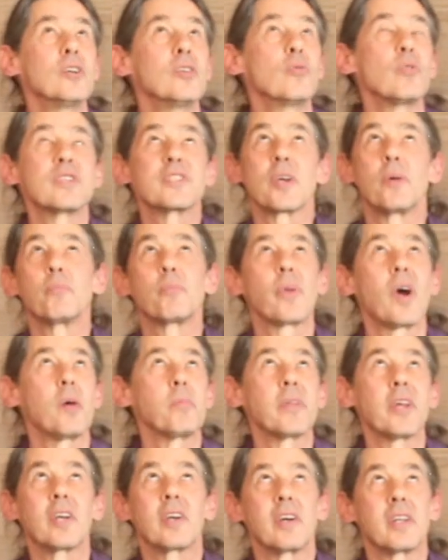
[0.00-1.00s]
which I'm
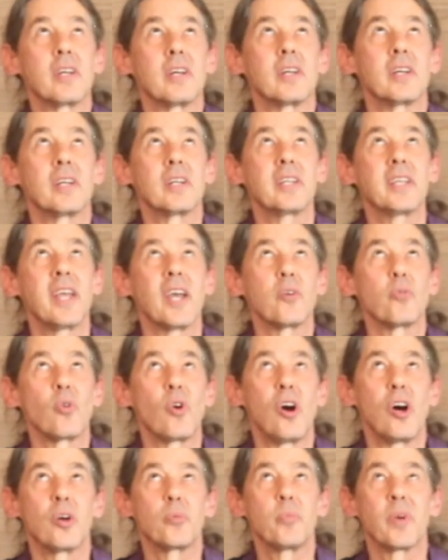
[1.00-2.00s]
probably going to get
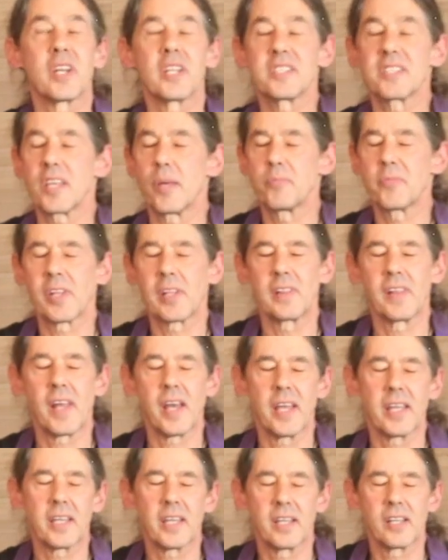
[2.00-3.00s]
wrong, but it's something
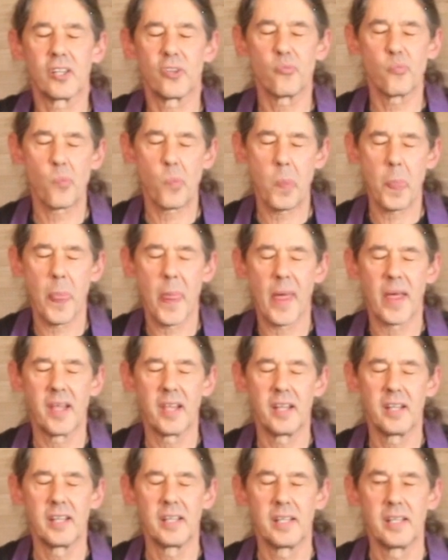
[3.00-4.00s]
like,
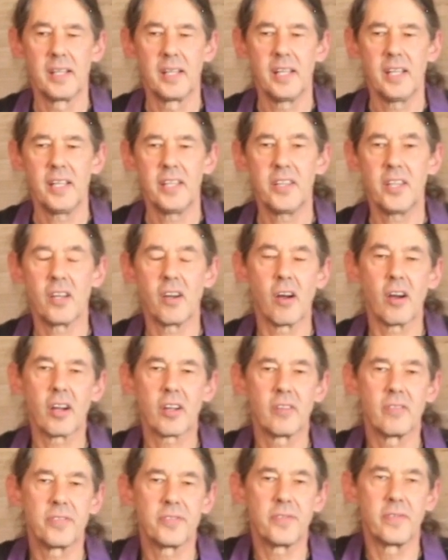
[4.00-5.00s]
the
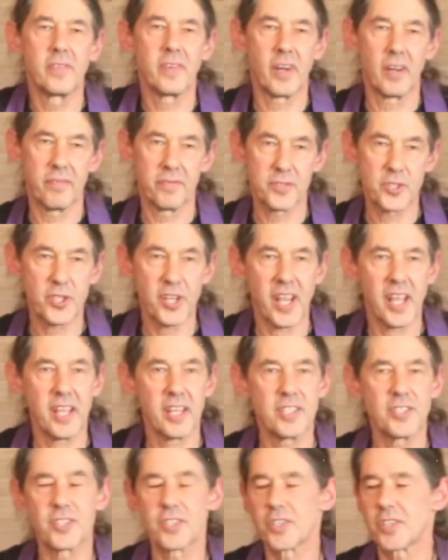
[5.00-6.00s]
arc of
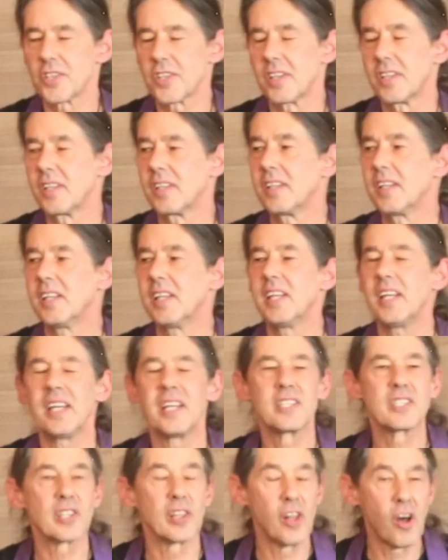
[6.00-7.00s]
change
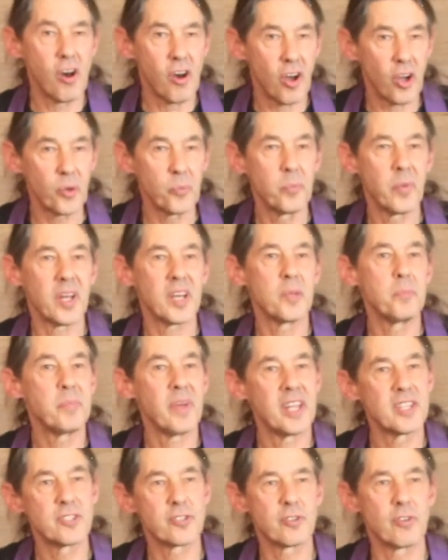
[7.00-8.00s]
is long, but it
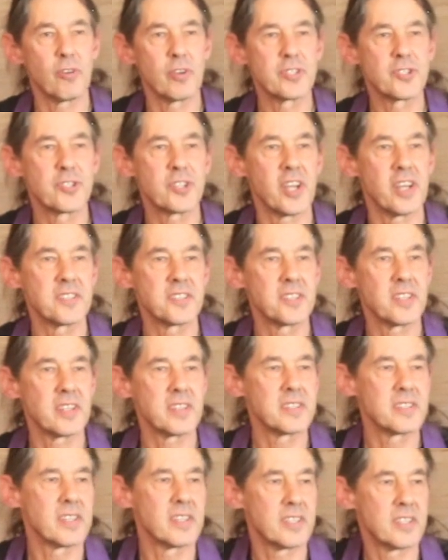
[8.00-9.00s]
bends towards
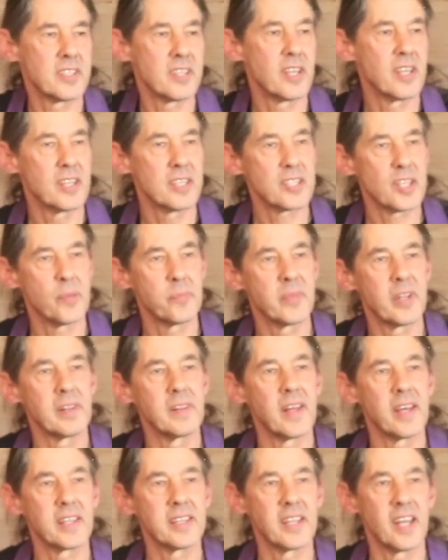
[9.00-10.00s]
justice, something
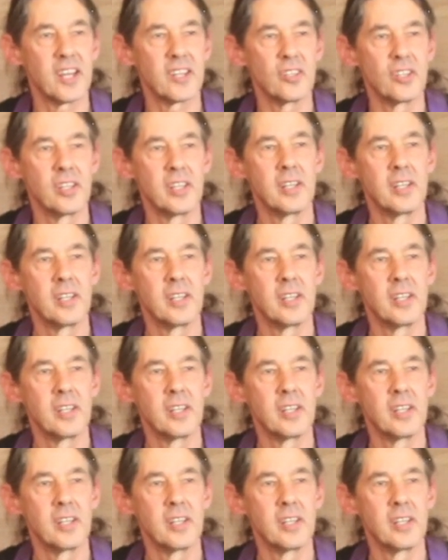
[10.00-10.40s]
like that,